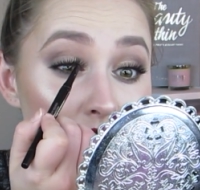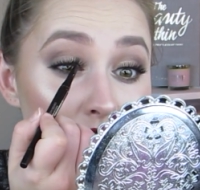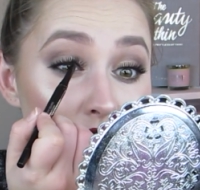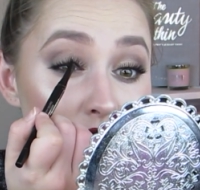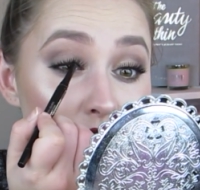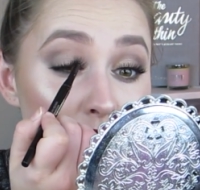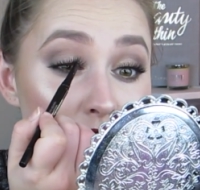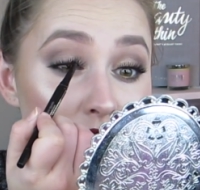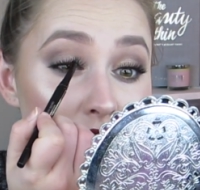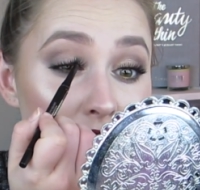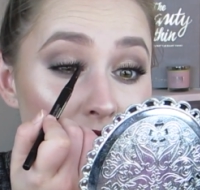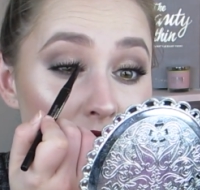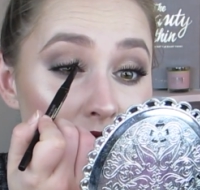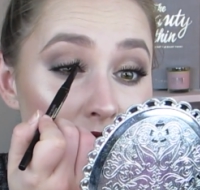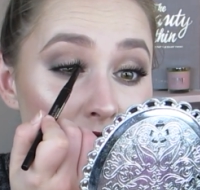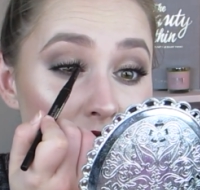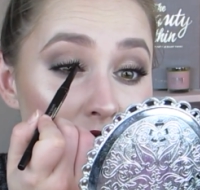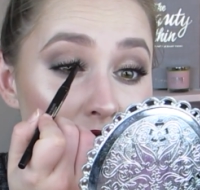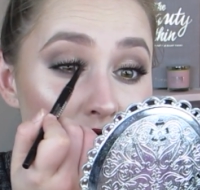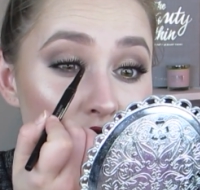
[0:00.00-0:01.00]
So
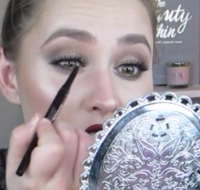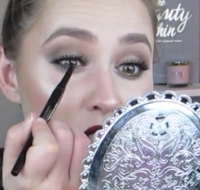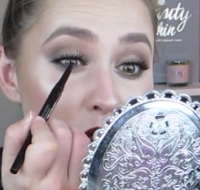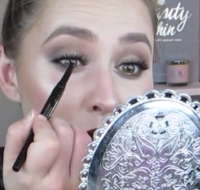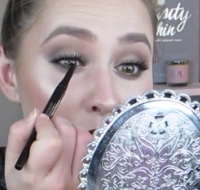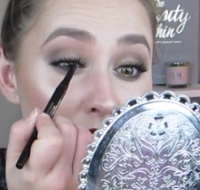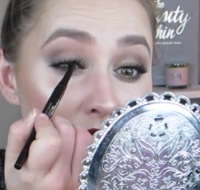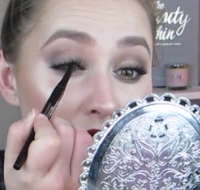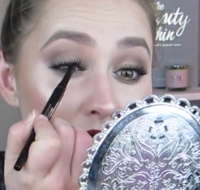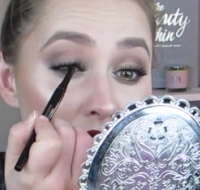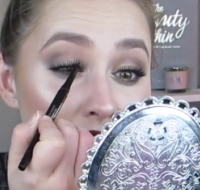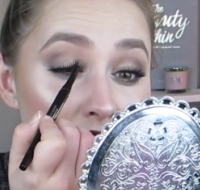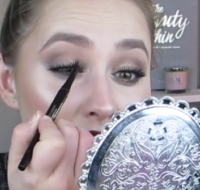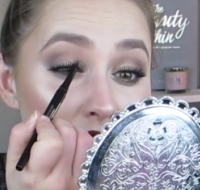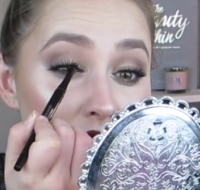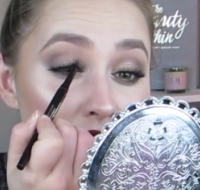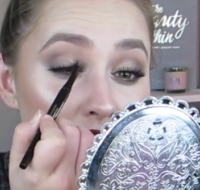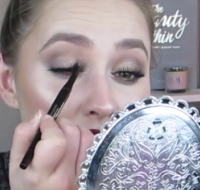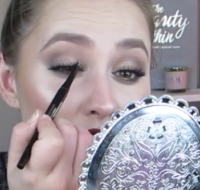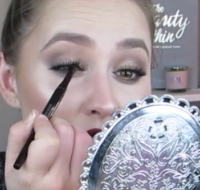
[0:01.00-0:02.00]
tightlining just means
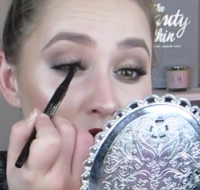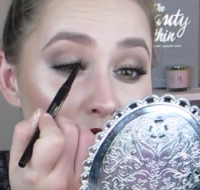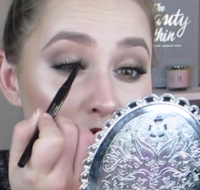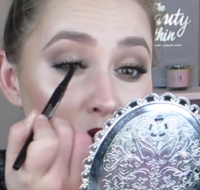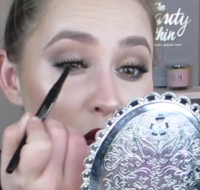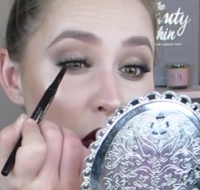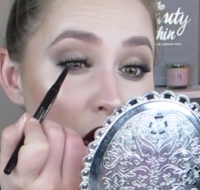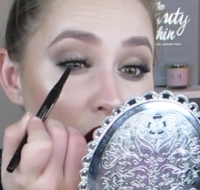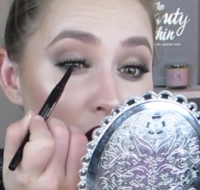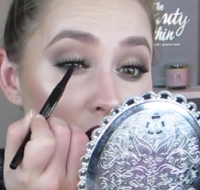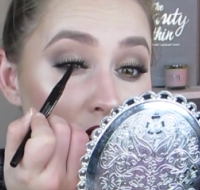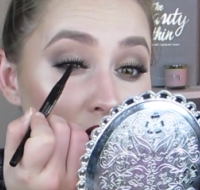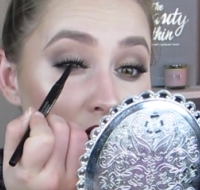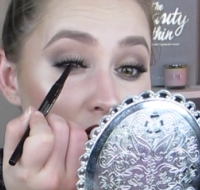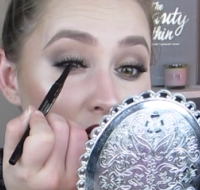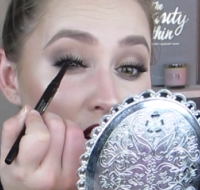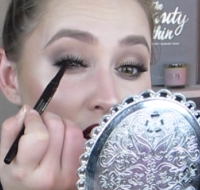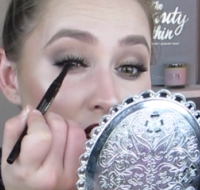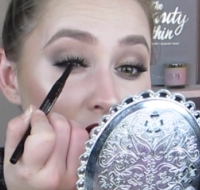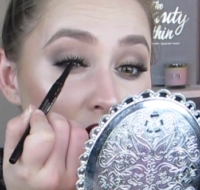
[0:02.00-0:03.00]
that you
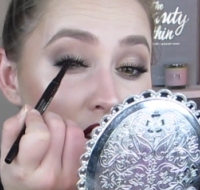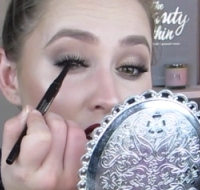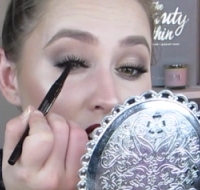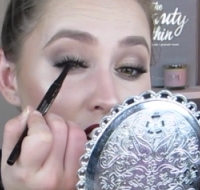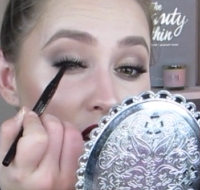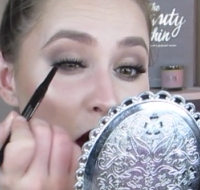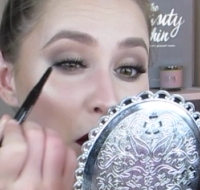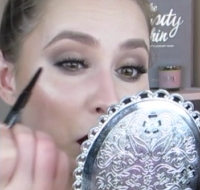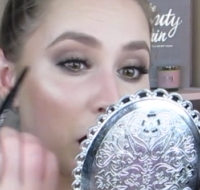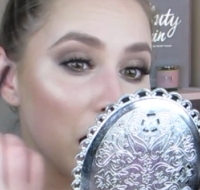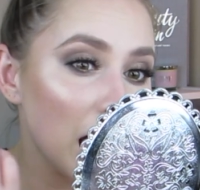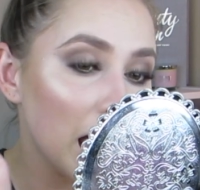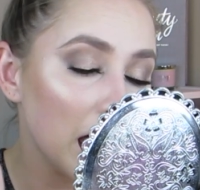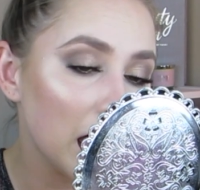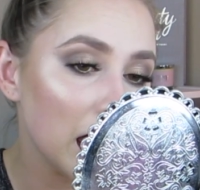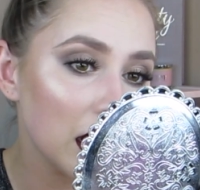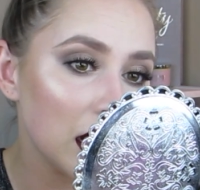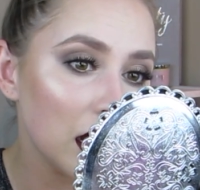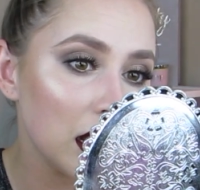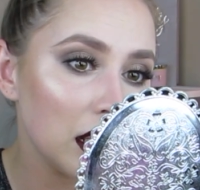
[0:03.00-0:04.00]
are
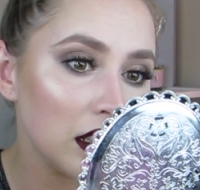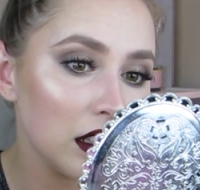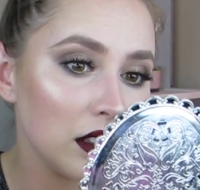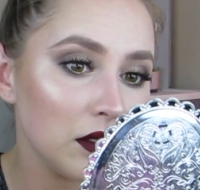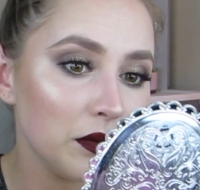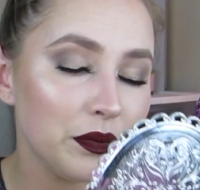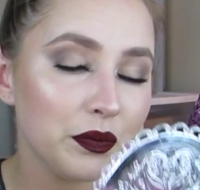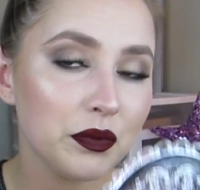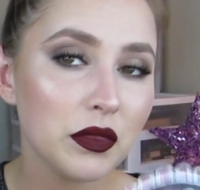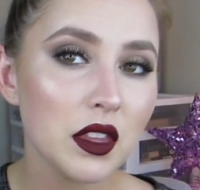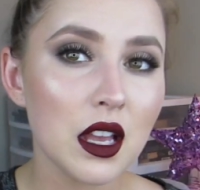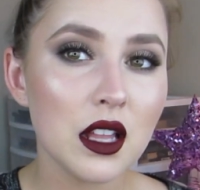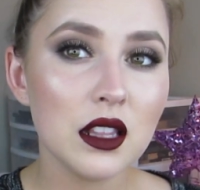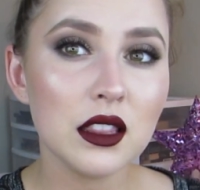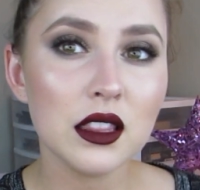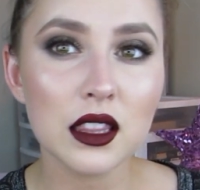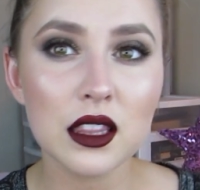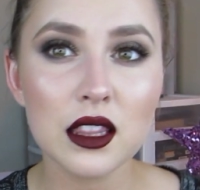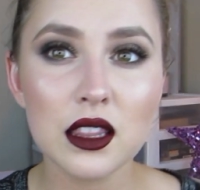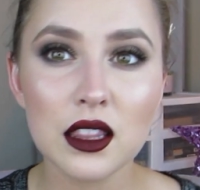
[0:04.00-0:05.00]
applying
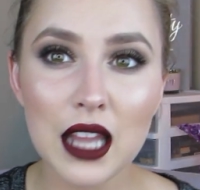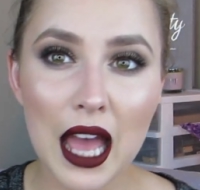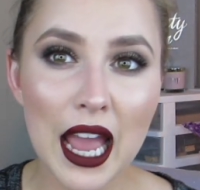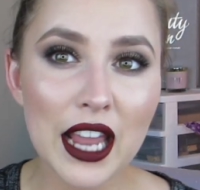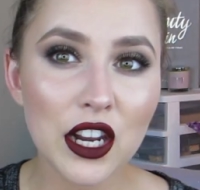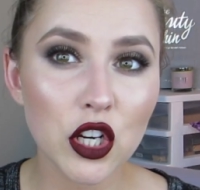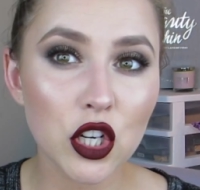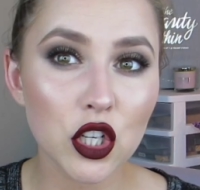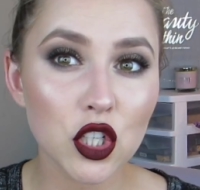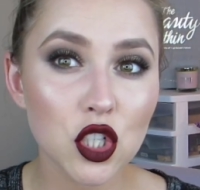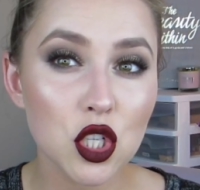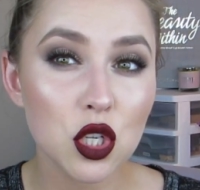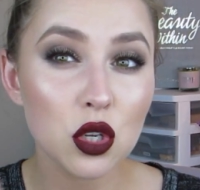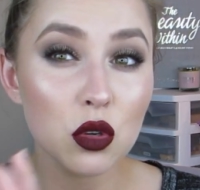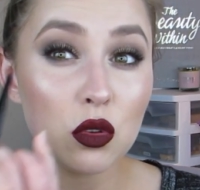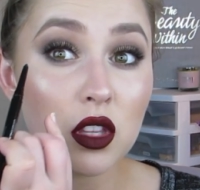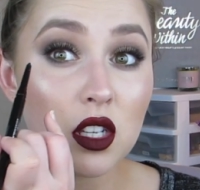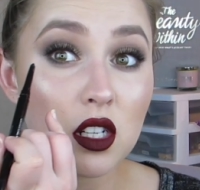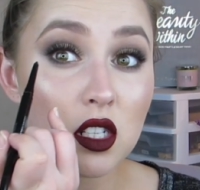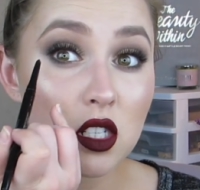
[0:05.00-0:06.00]
liner
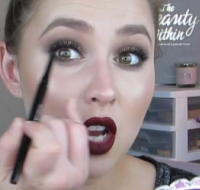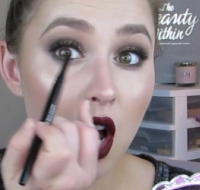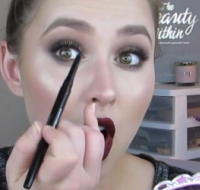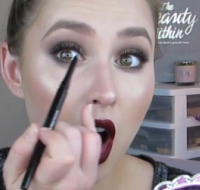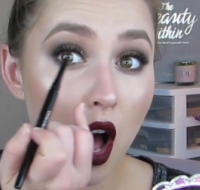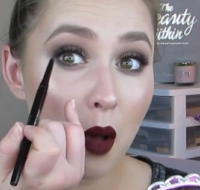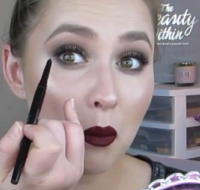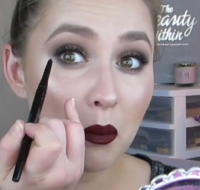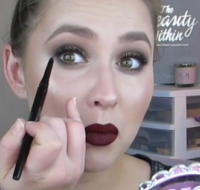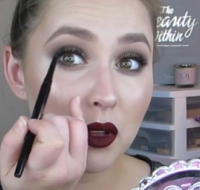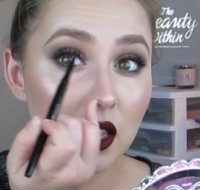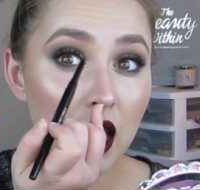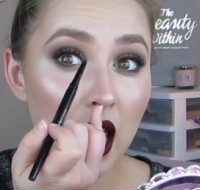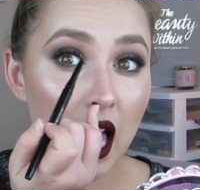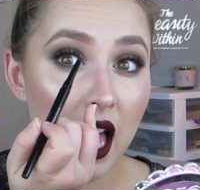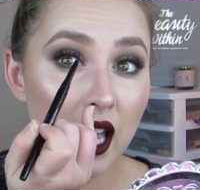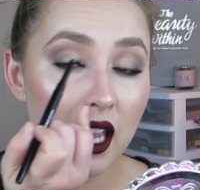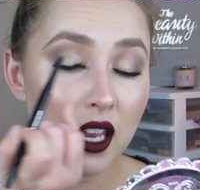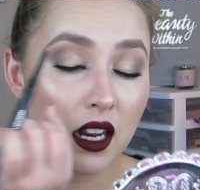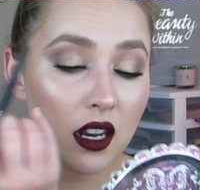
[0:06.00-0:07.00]
to the top
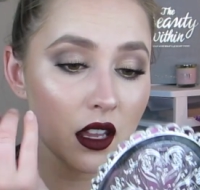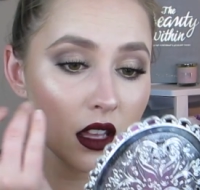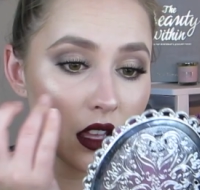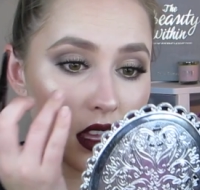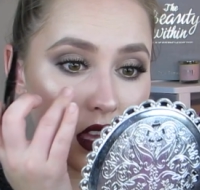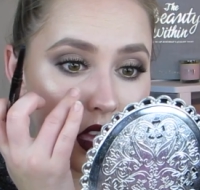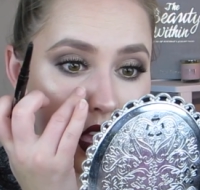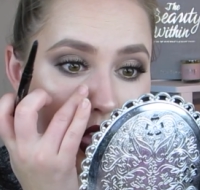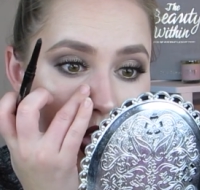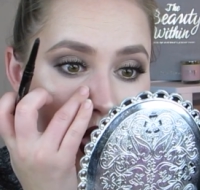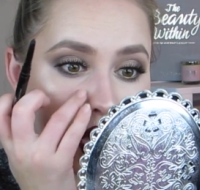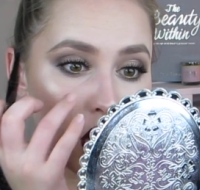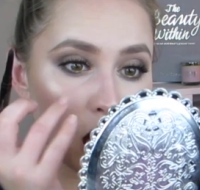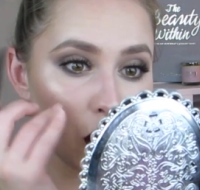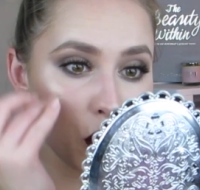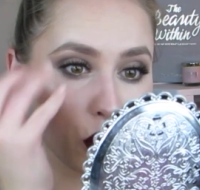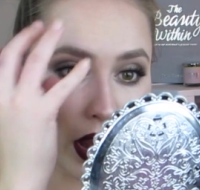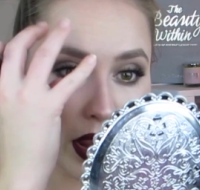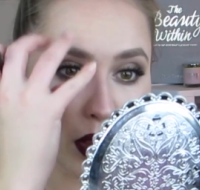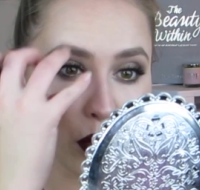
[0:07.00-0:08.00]
line,
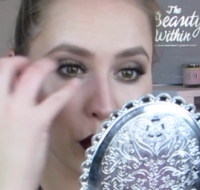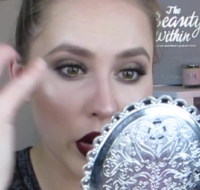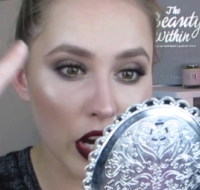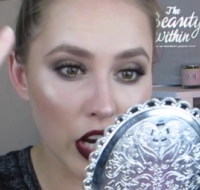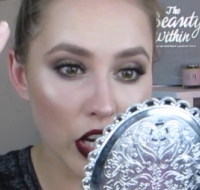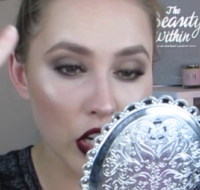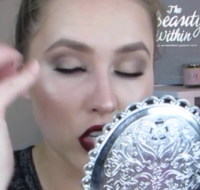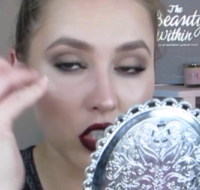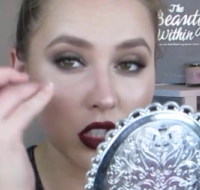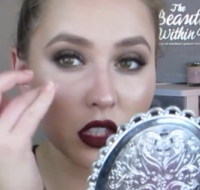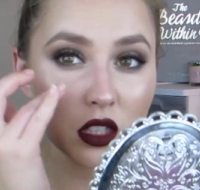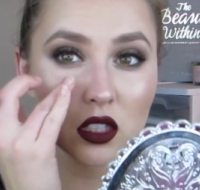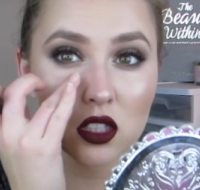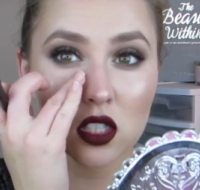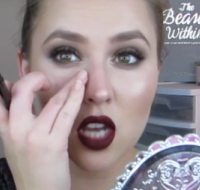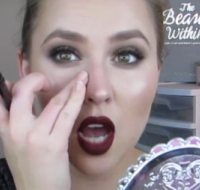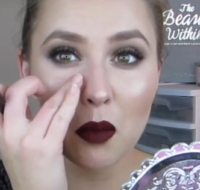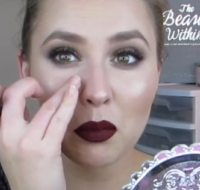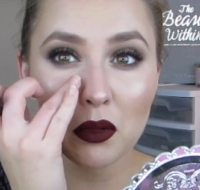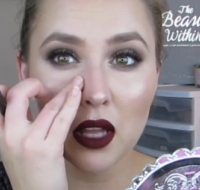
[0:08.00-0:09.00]
right where your
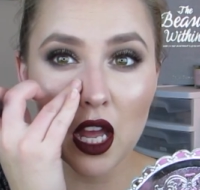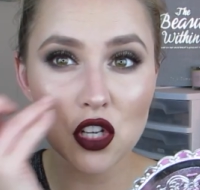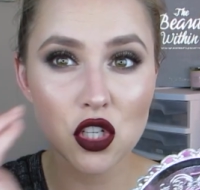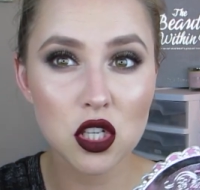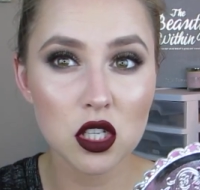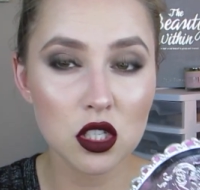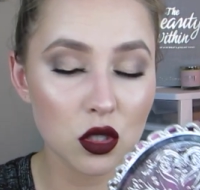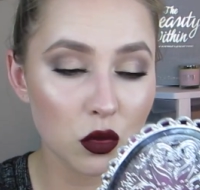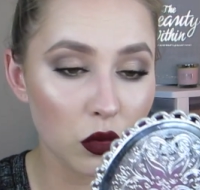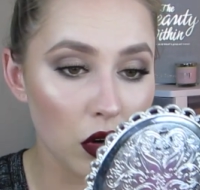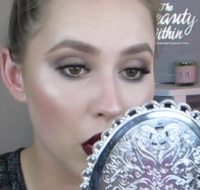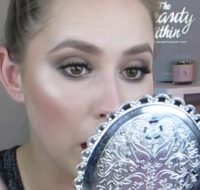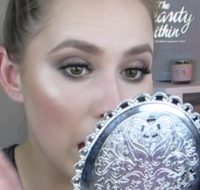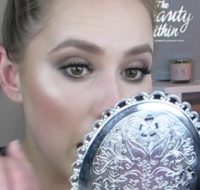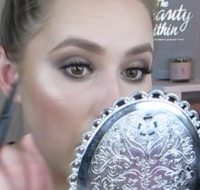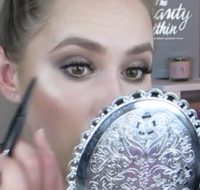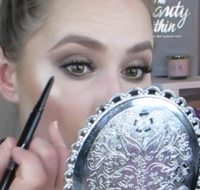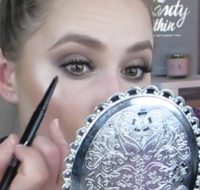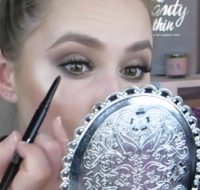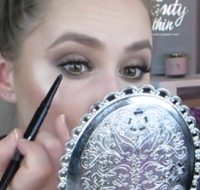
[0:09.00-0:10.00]
top lashes grow
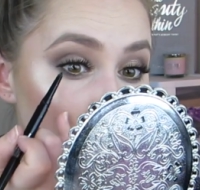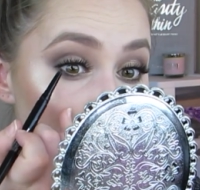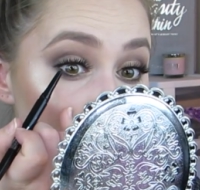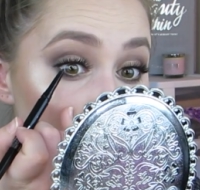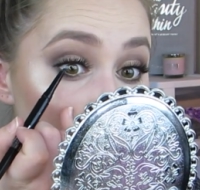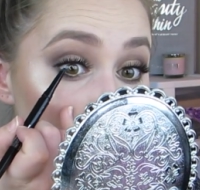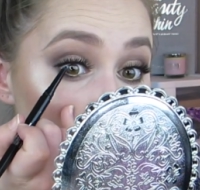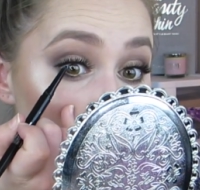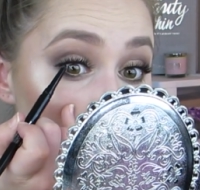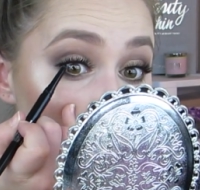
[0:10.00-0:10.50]
out.